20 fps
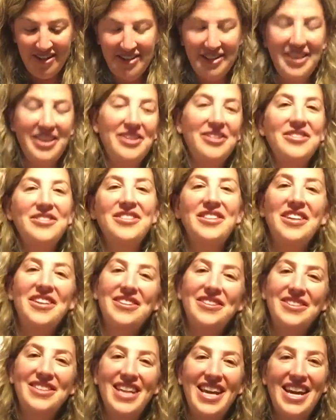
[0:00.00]
needles the
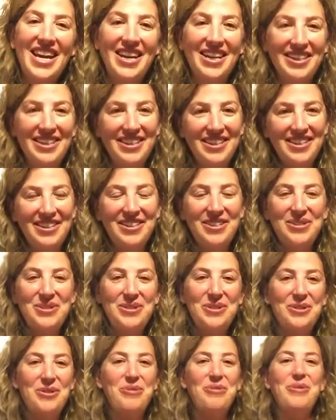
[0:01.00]
other day on
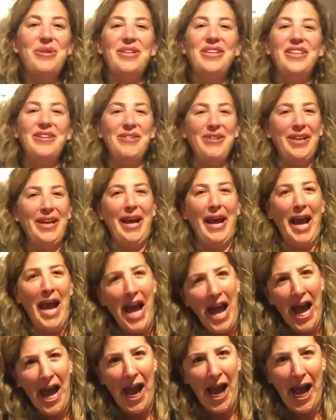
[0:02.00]
YouTube, and they're like,
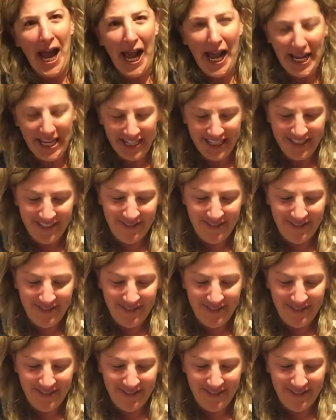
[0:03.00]
ah!